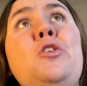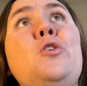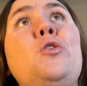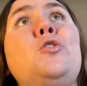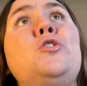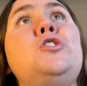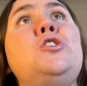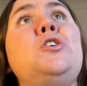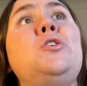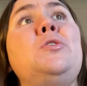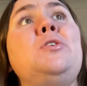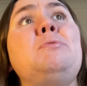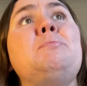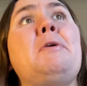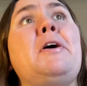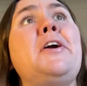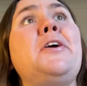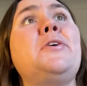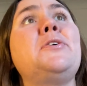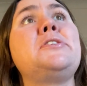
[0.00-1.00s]
your tune
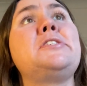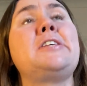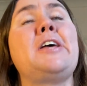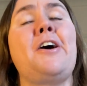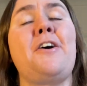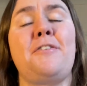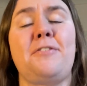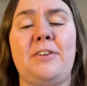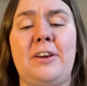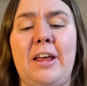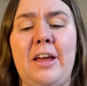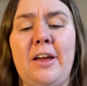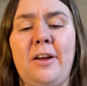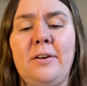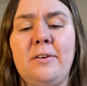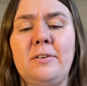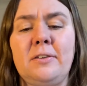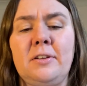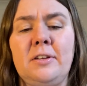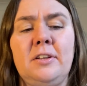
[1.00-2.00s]
by yourself now.
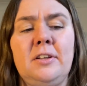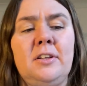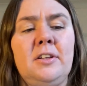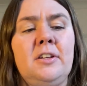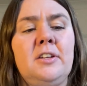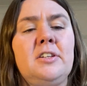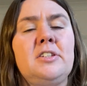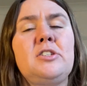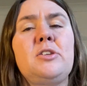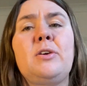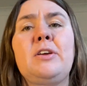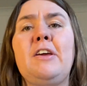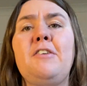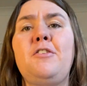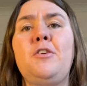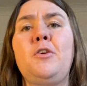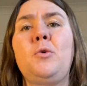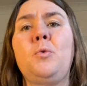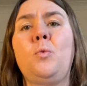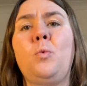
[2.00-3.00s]
So I'll give
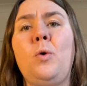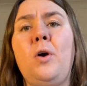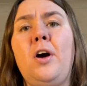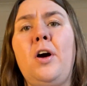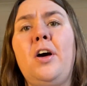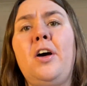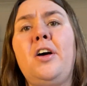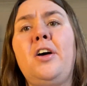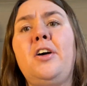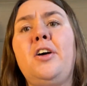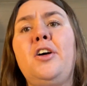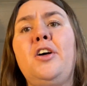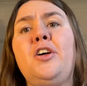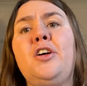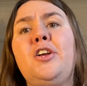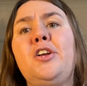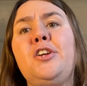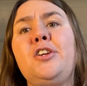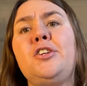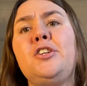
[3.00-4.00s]
you
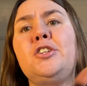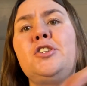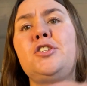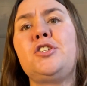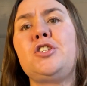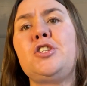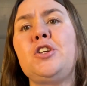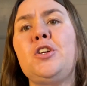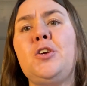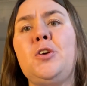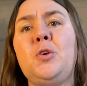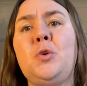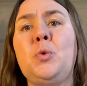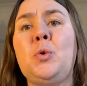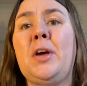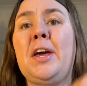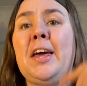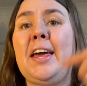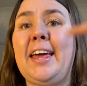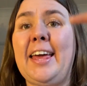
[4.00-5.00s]
1, 2,
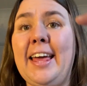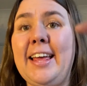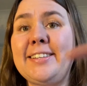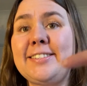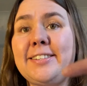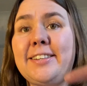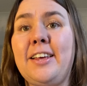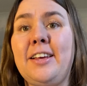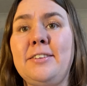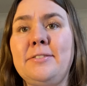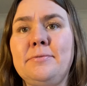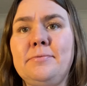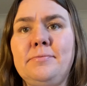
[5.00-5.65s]
it's the.